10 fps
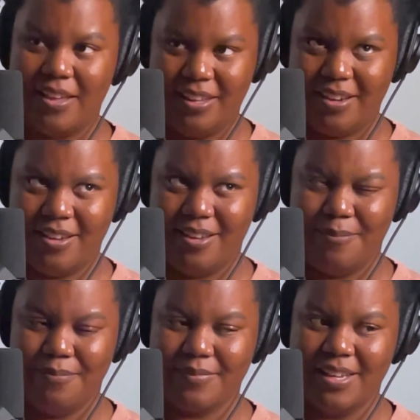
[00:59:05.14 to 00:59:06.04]
like a
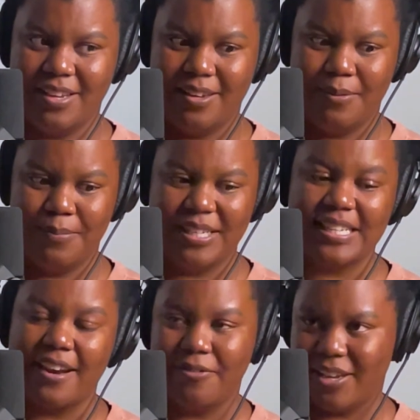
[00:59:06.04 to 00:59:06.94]
side
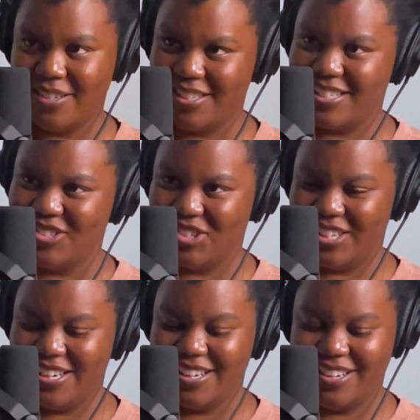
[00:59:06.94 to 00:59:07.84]
effect,
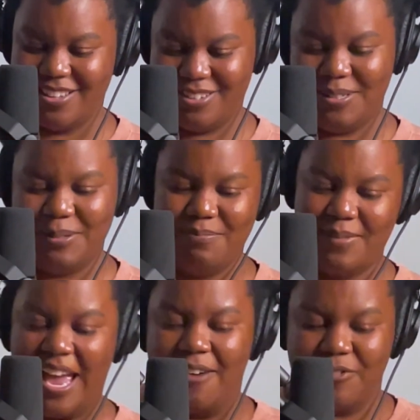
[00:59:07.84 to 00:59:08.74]
essentially. Yeah.
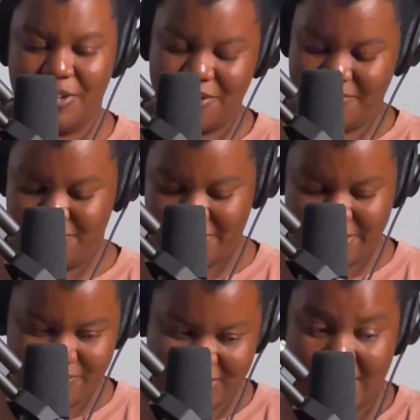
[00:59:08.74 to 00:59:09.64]
After a
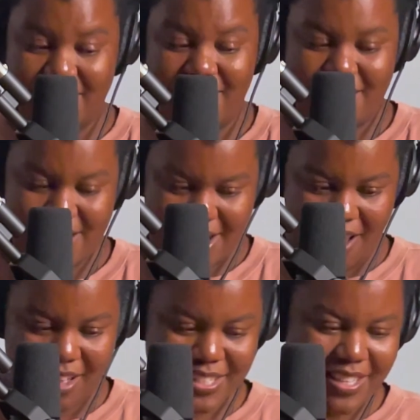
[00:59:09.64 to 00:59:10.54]
secondary
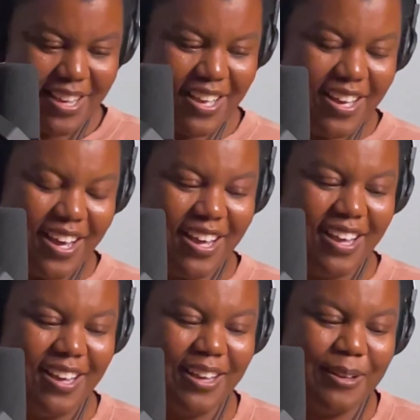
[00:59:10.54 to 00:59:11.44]
cause.
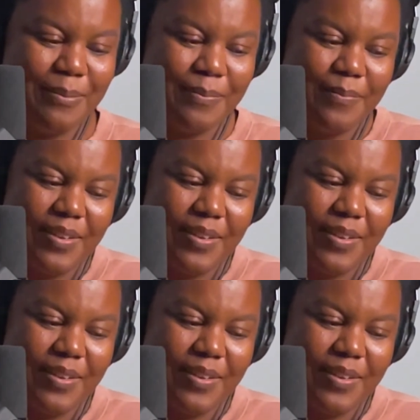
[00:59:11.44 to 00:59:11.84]
And